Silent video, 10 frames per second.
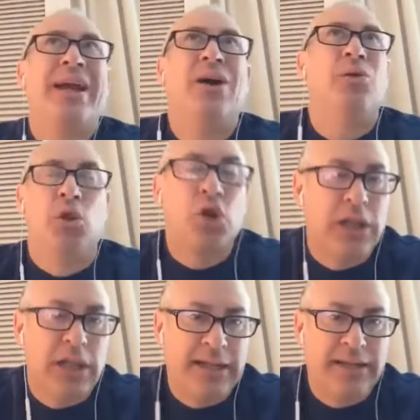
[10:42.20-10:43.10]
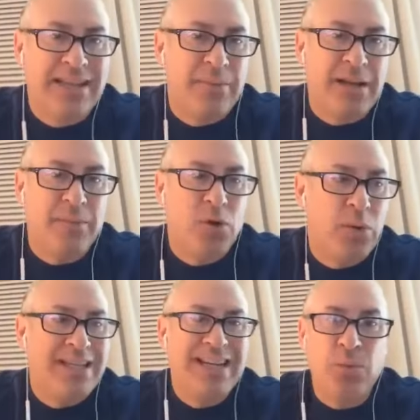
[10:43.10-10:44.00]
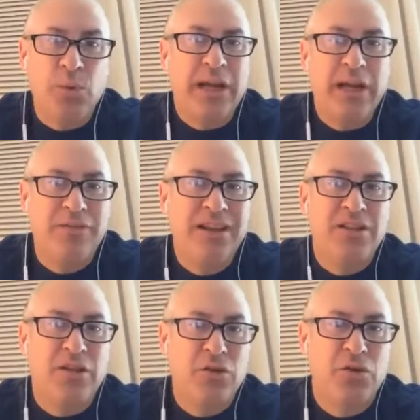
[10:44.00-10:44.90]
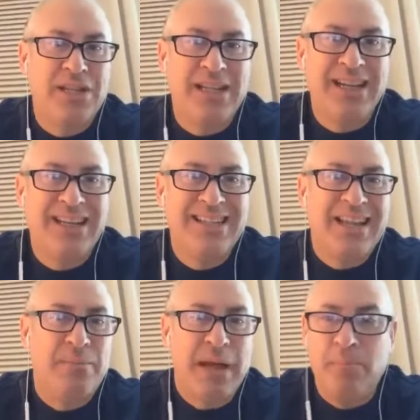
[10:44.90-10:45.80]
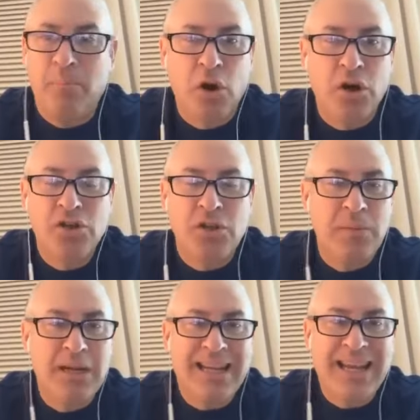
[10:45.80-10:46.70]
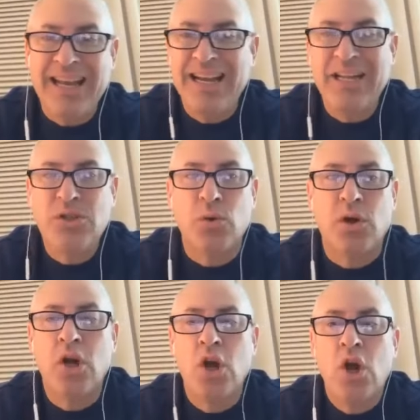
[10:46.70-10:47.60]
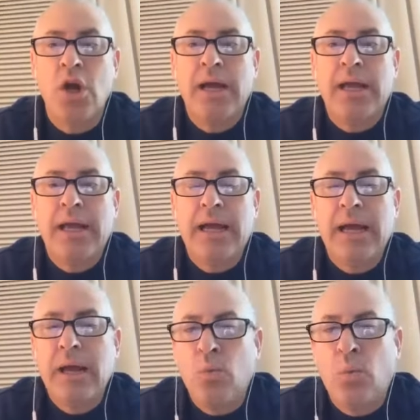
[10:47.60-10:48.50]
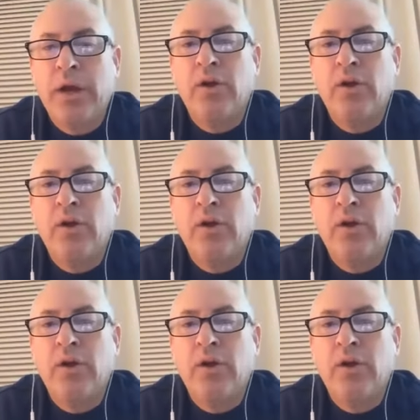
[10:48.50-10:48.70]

out look like? Does that mean I'm going to networking events on Thursday nights at, at bars to meet candidates? Or uh, where